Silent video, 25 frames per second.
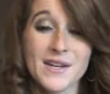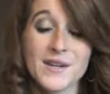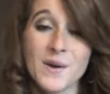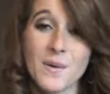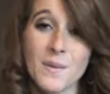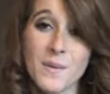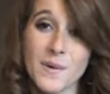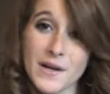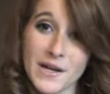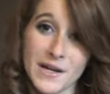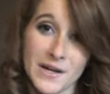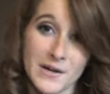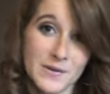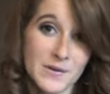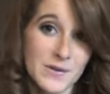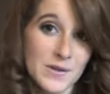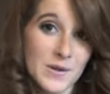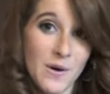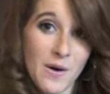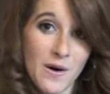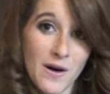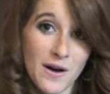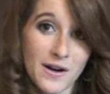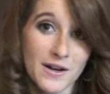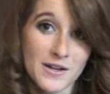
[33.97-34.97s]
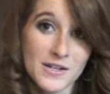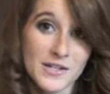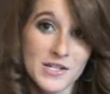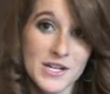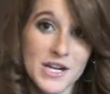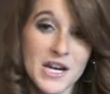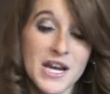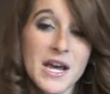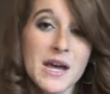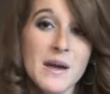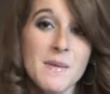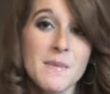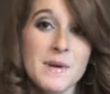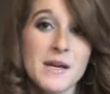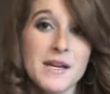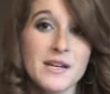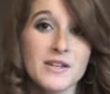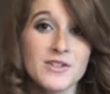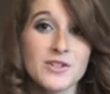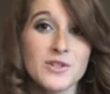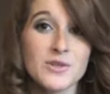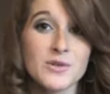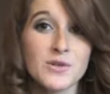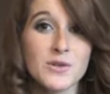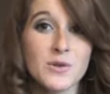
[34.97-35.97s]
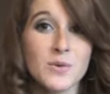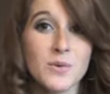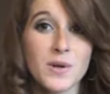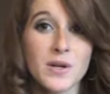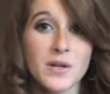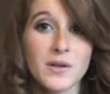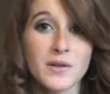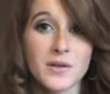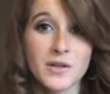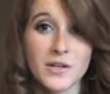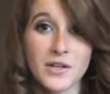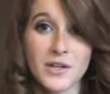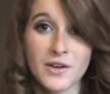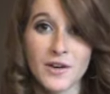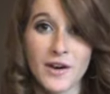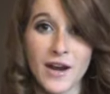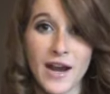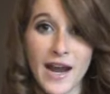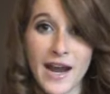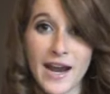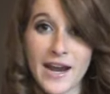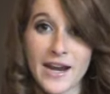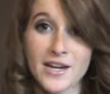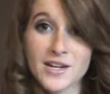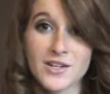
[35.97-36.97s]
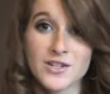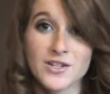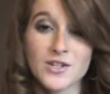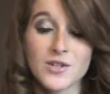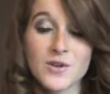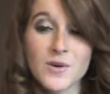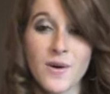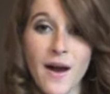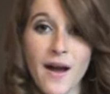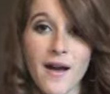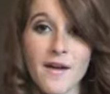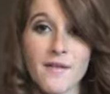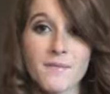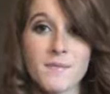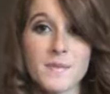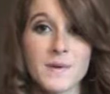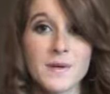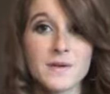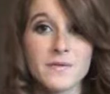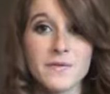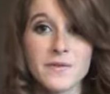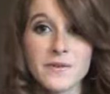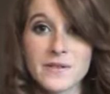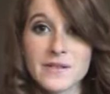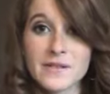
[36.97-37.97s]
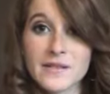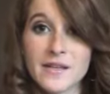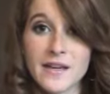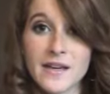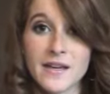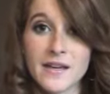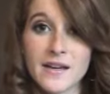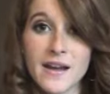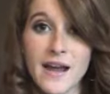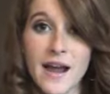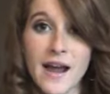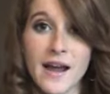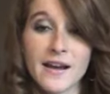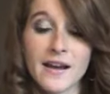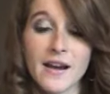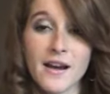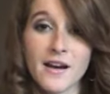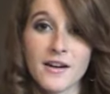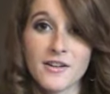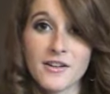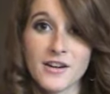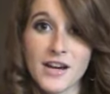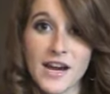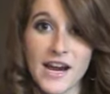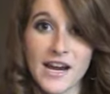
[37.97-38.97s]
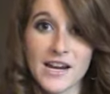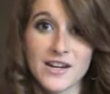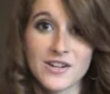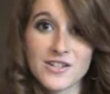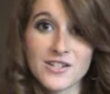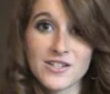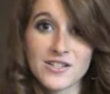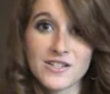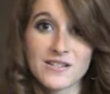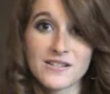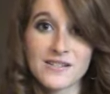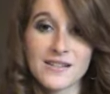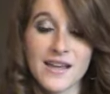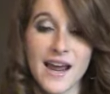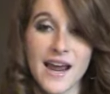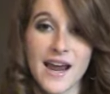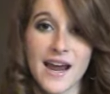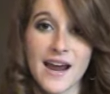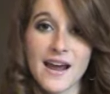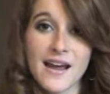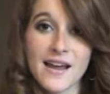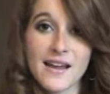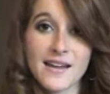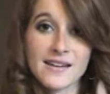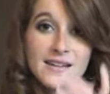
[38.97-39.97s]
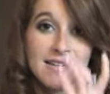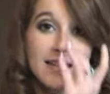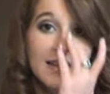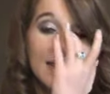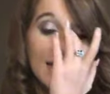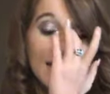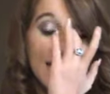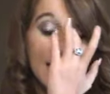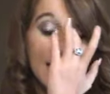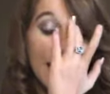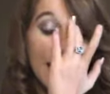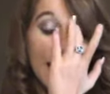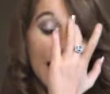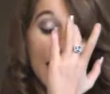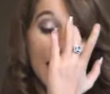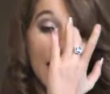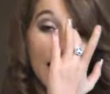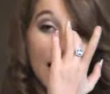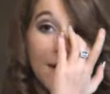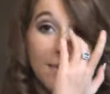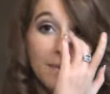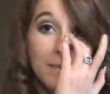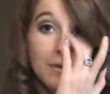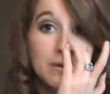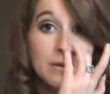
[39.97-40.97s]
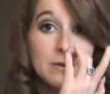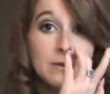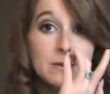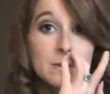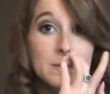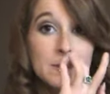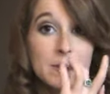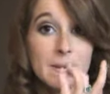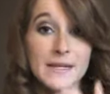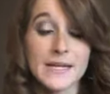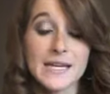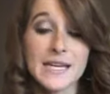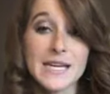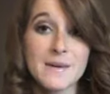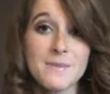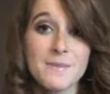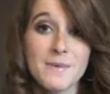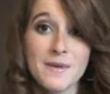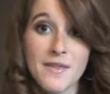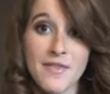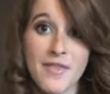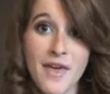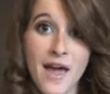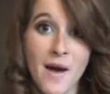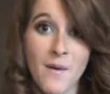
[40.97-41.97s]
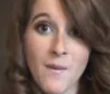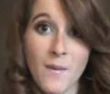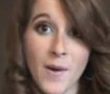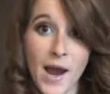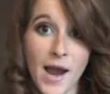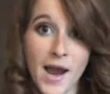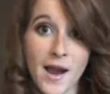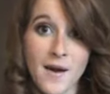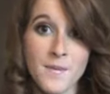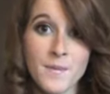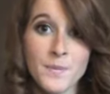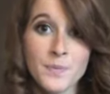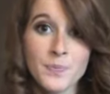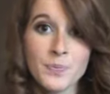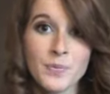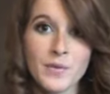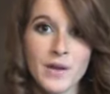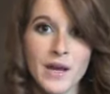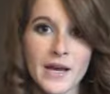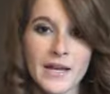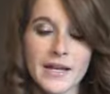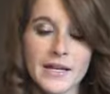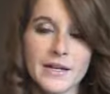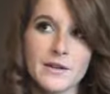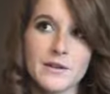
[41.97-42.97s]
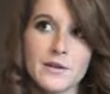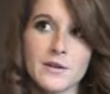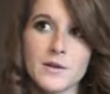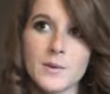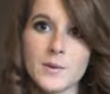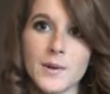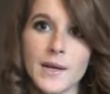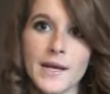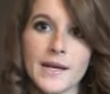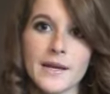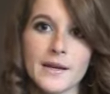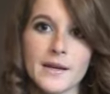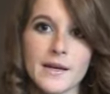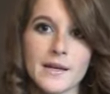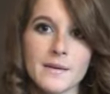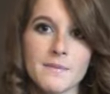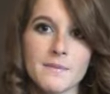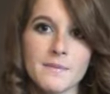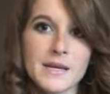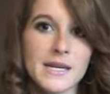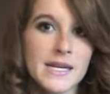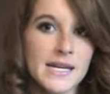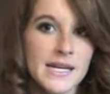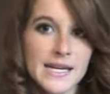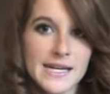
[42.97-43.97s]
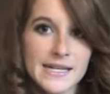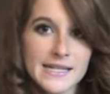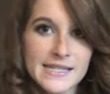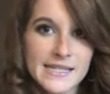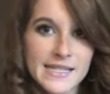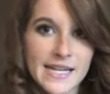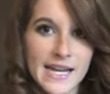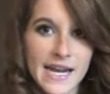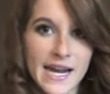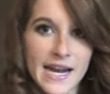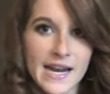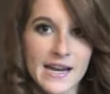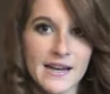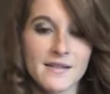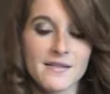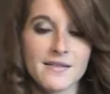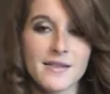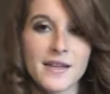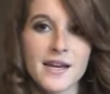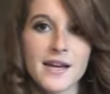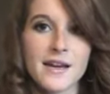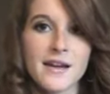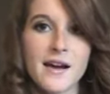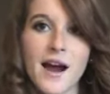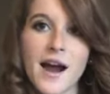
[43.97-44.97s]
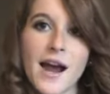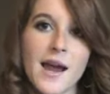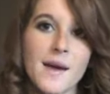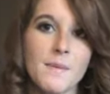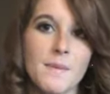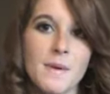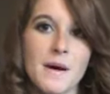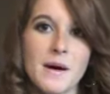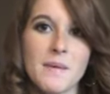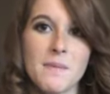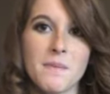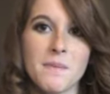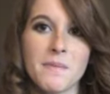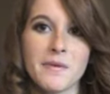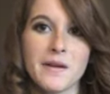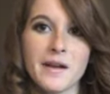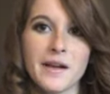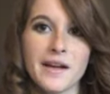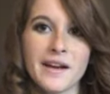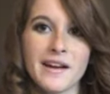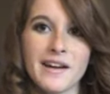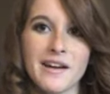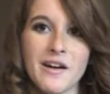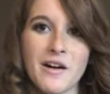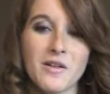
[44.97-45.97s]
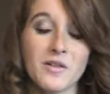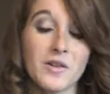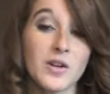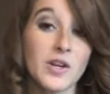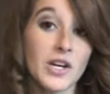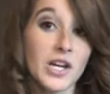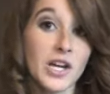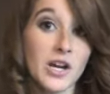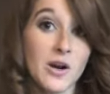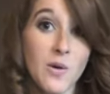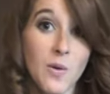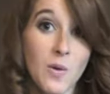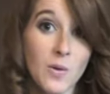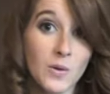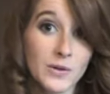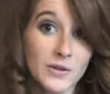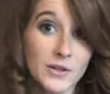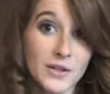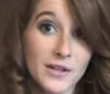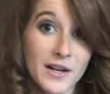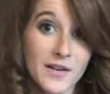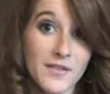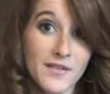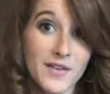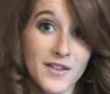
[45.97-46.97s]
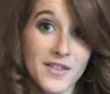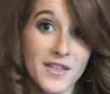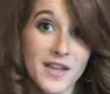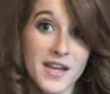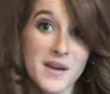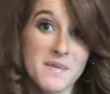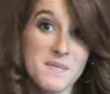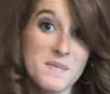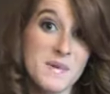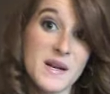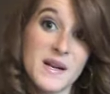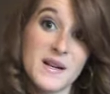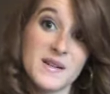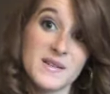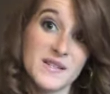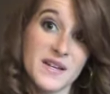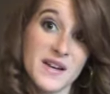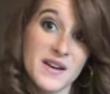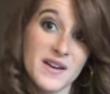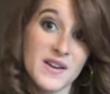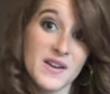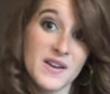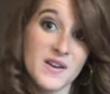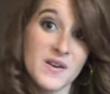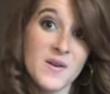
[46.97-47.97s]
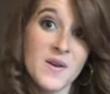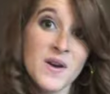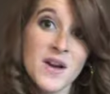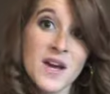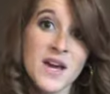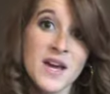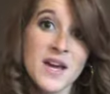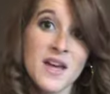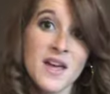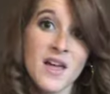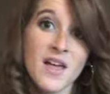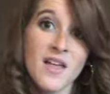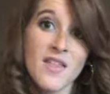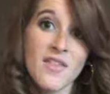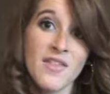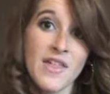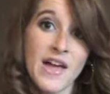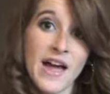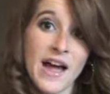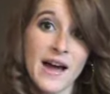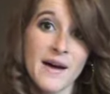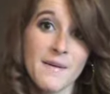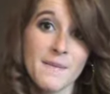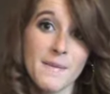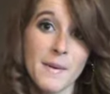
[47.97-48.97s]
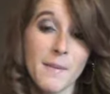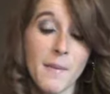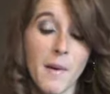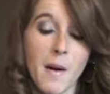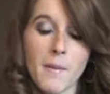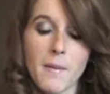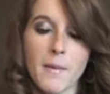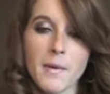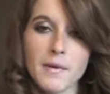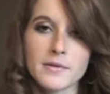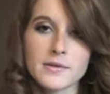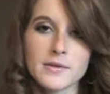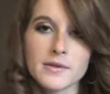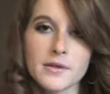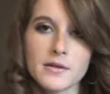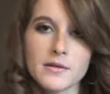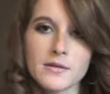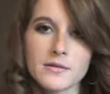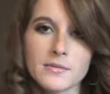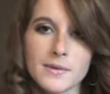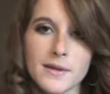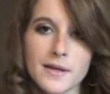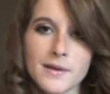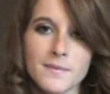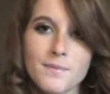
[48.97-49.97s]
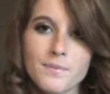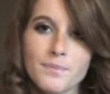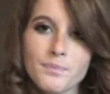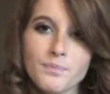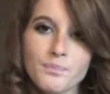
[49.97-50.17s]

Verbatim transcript: You don't want to go too harsh because you do want to look your age. You have beautiful skin at younger ages and um, you just want to keep it that way. And I know like in media today they hype up like looking older and everything, but I'll tell you that my mom always tells me.